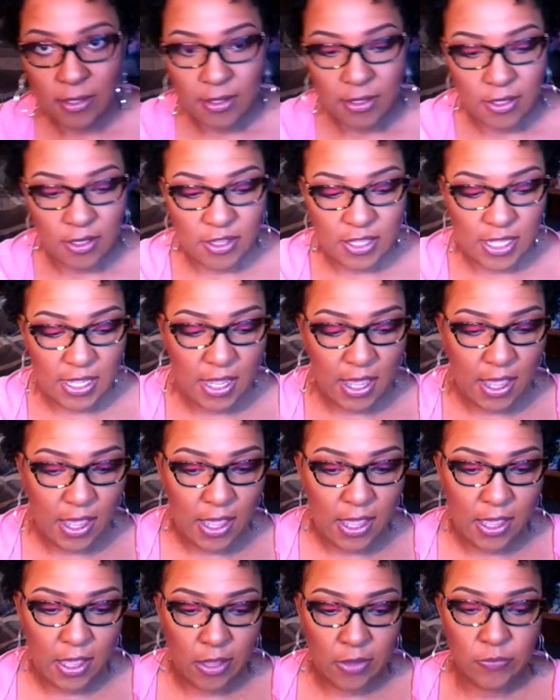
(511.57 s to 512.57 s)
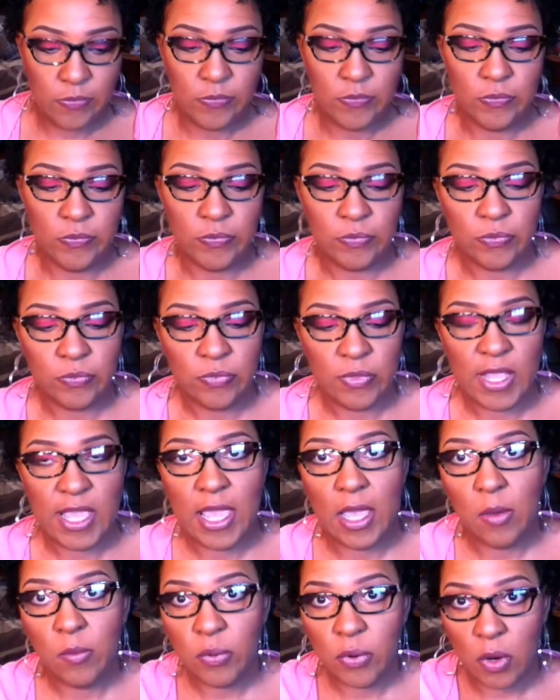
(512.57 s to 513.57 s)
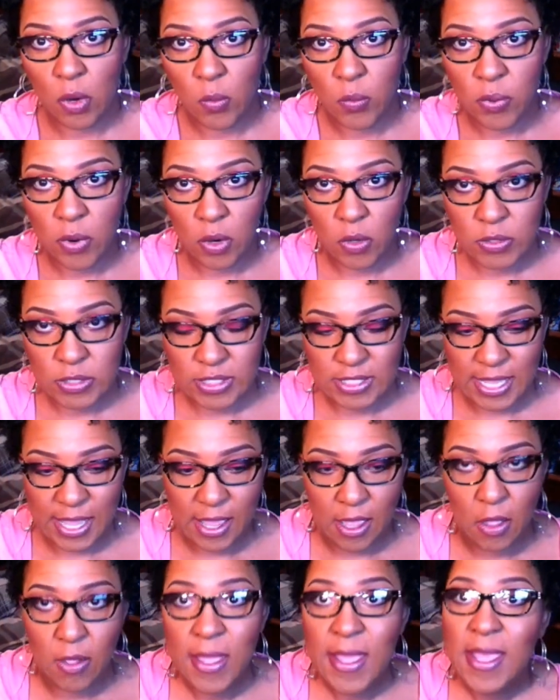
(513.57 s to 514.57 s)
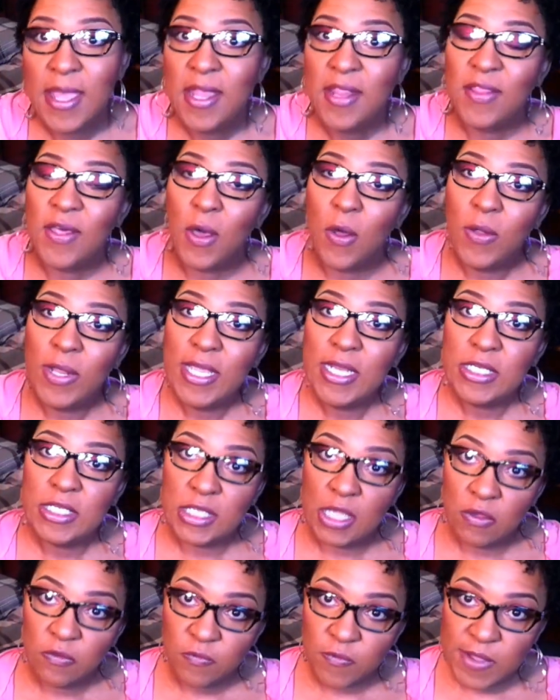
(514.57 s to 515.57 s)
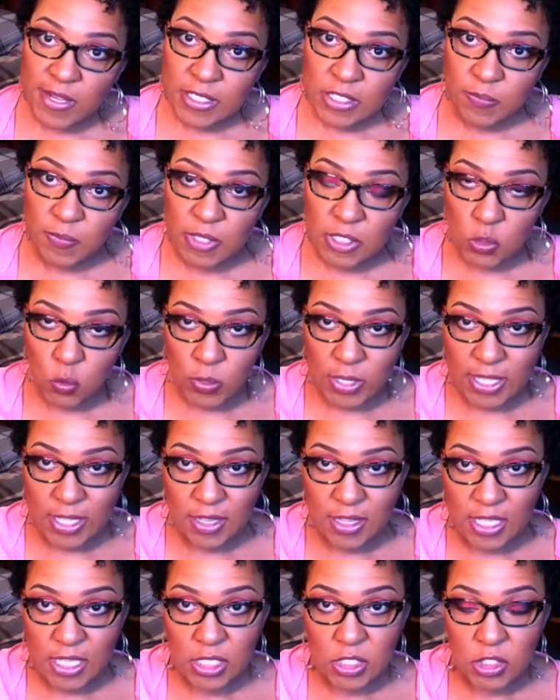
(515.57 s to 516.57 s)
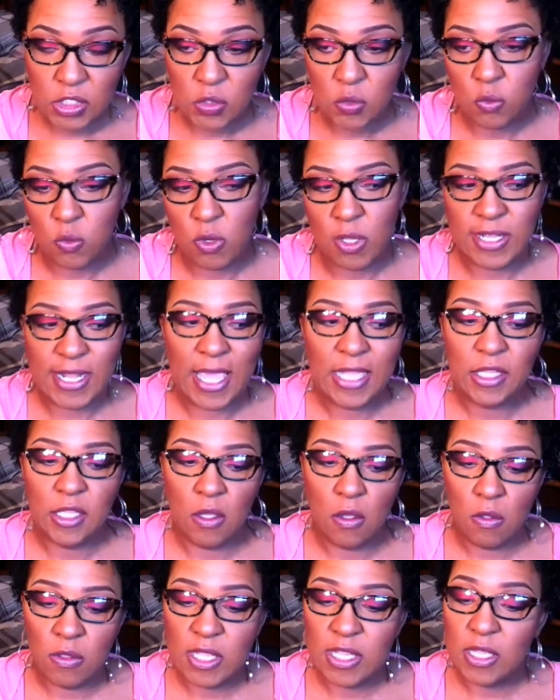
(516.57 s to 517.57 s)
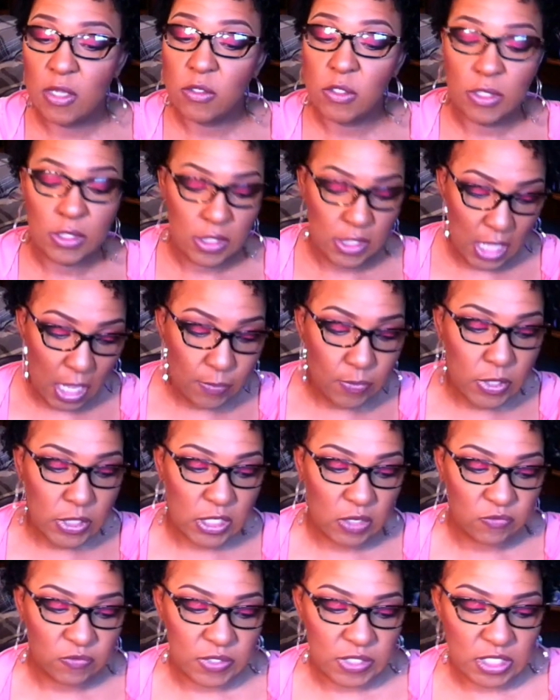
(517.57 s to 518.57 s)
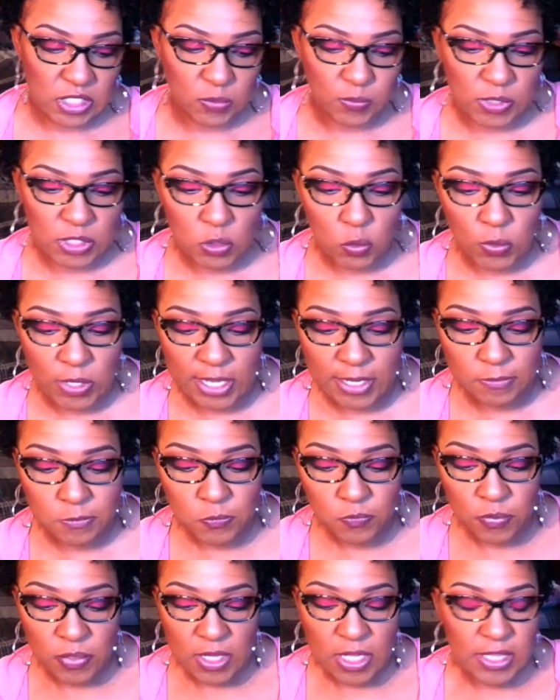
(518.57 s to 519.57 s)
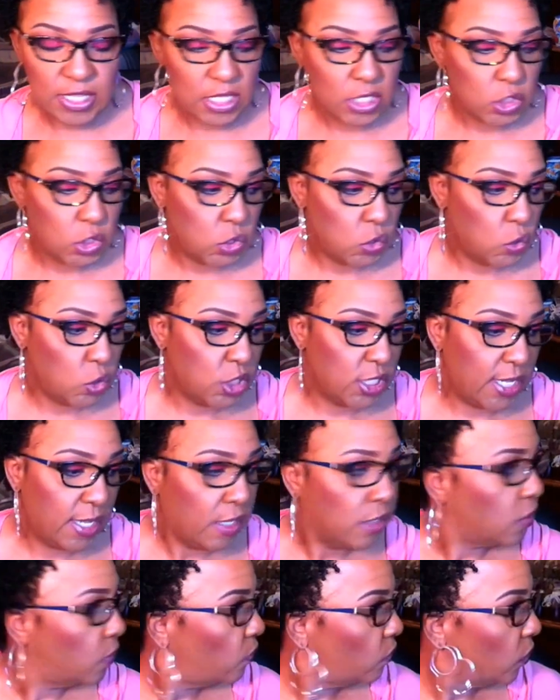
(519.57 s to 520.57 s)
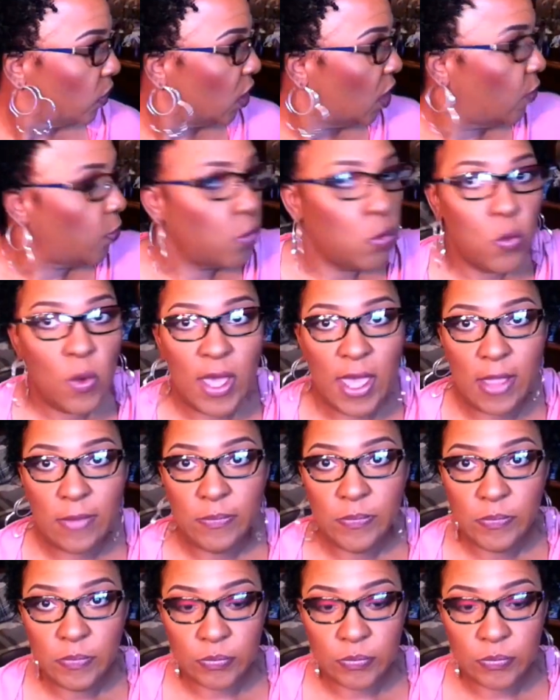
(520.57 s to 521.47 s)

the uh, Ampro Pro style. The only difference between these two, well, not the only, there's a couple differences between these two gels. Number one,